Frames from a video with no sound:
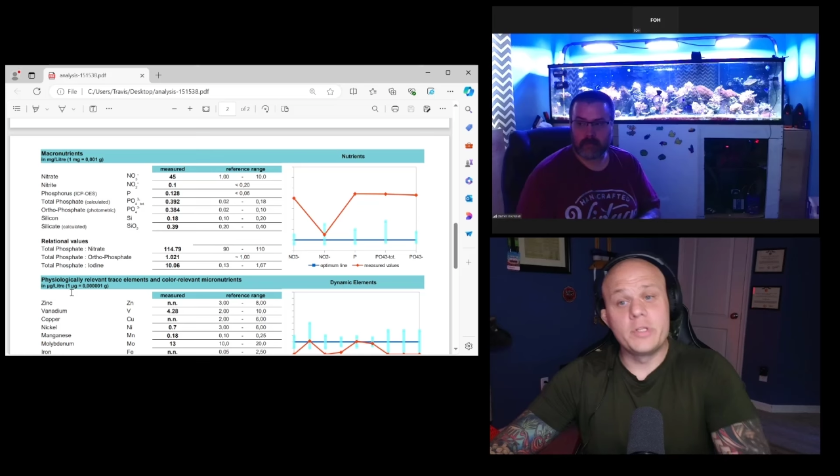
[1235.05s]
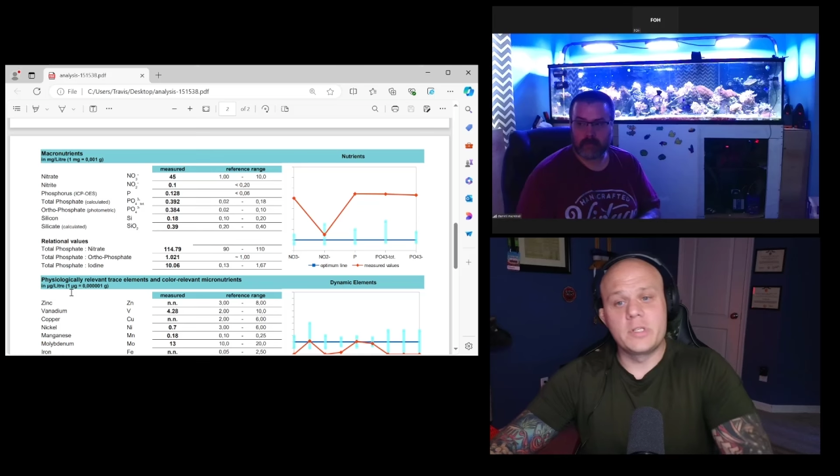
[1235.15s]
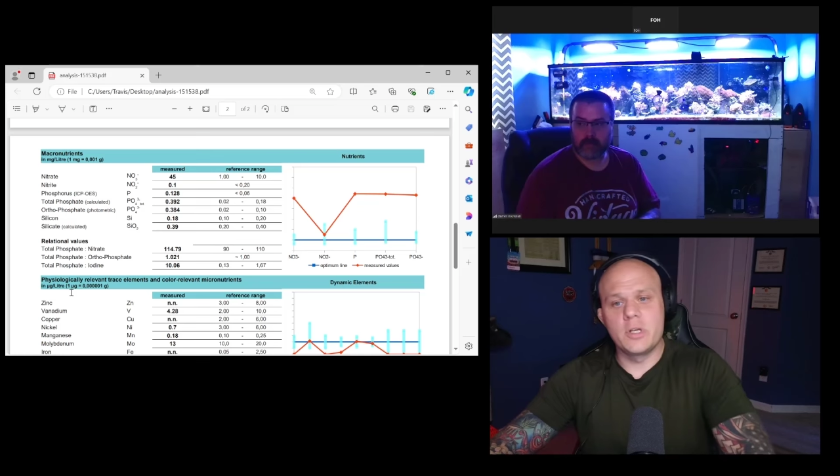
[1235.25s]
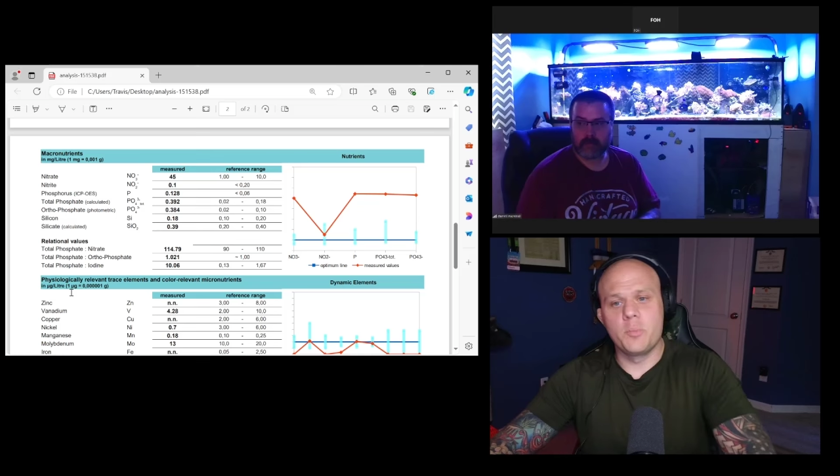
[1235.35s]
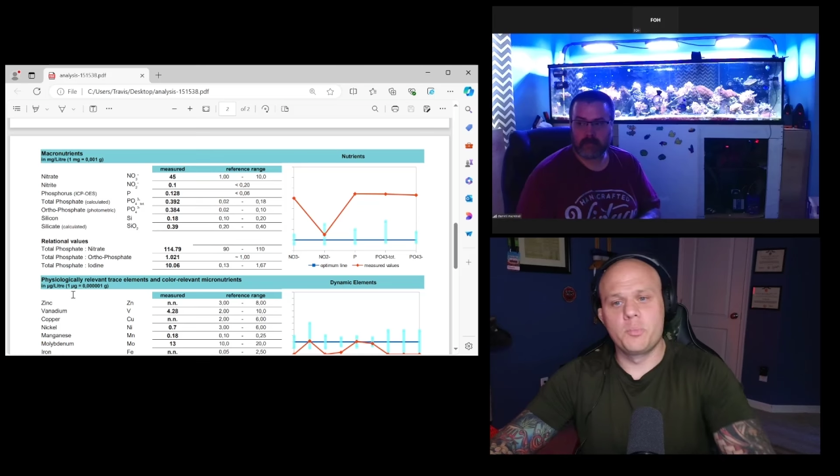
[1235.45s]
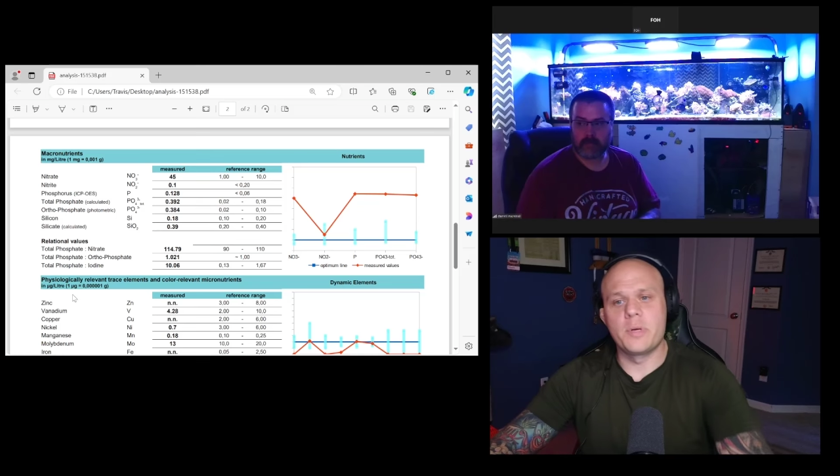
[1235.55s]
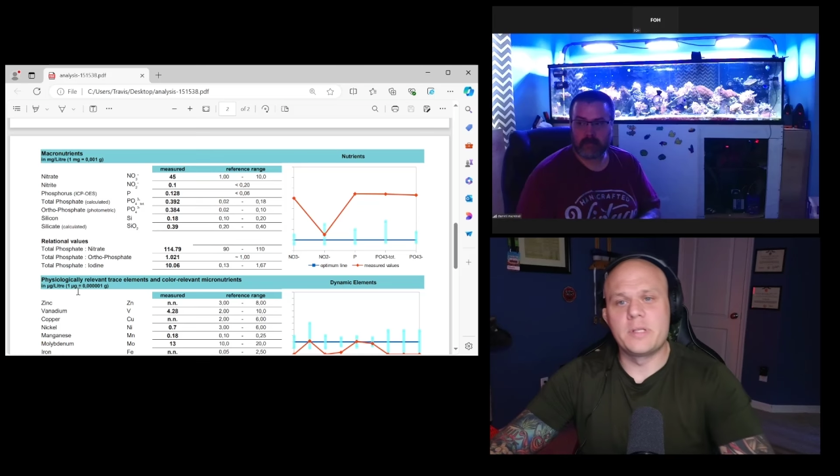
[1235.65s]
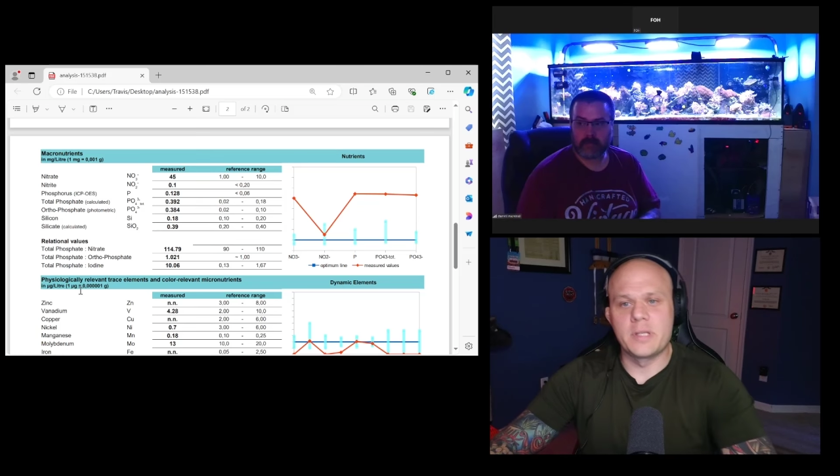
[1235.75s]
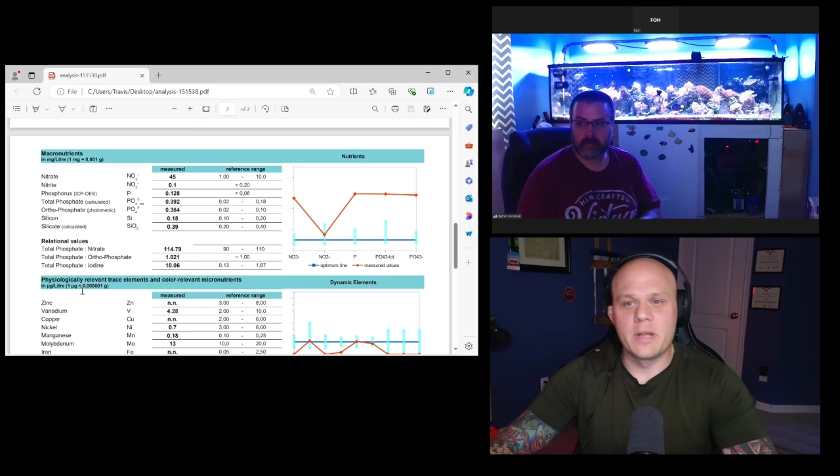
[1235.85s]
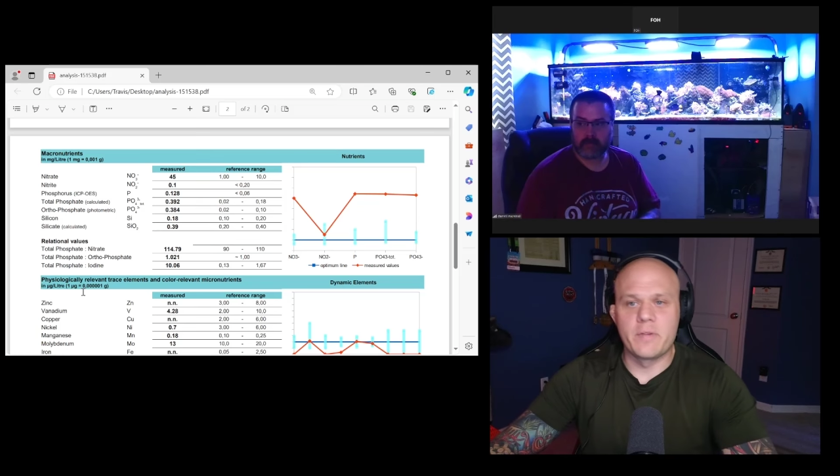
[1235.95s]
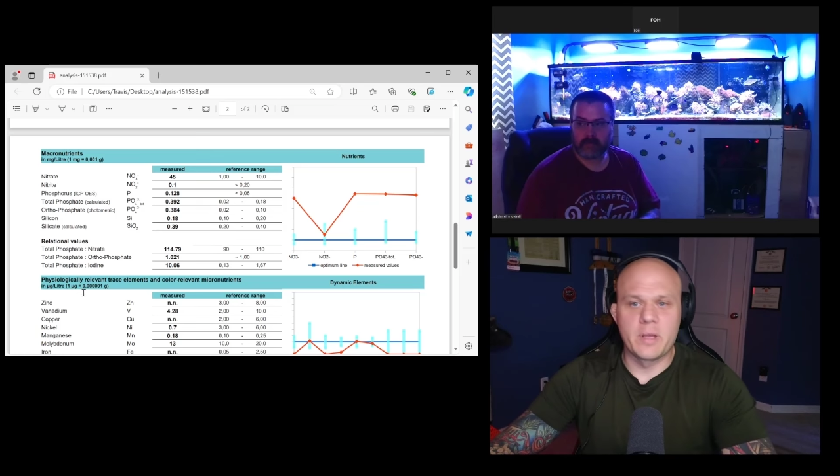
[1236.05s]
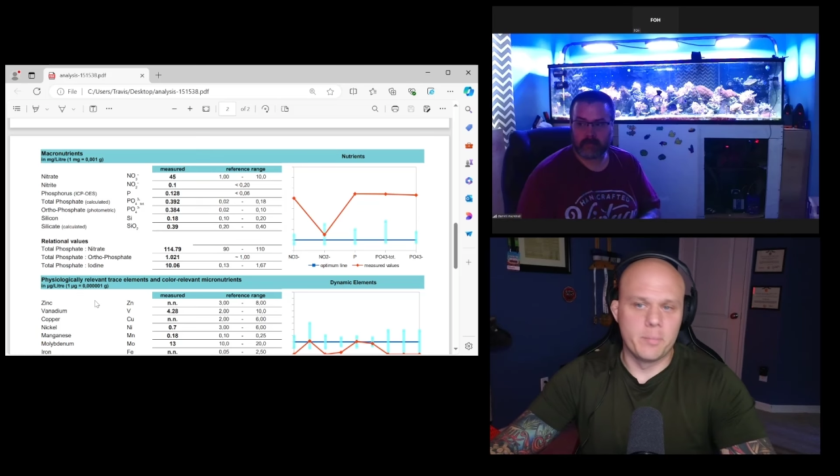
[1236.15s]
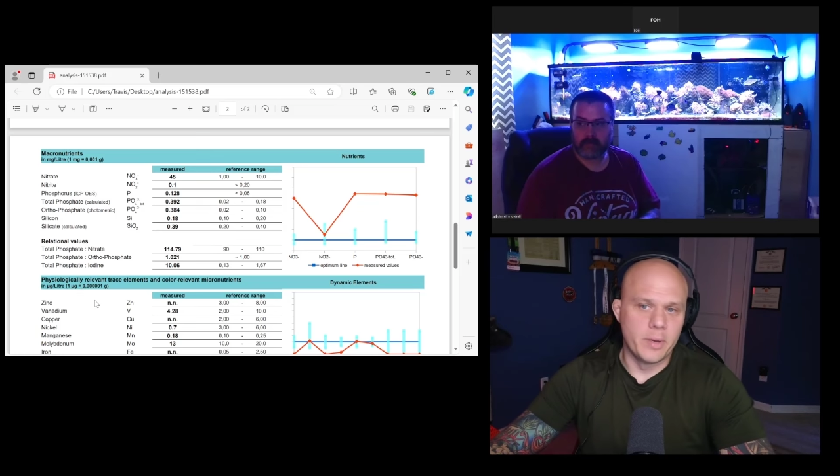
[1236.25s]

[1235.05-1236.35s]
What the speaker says: is still pretty significant,